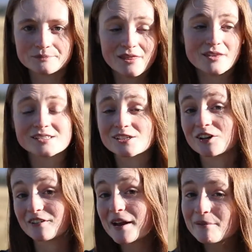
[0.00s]
This is a
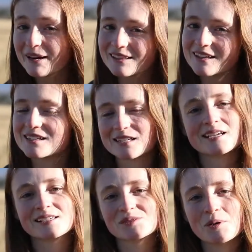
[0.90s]
great way to lead into
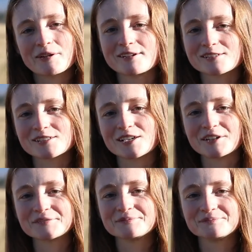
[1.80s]
testimonials too.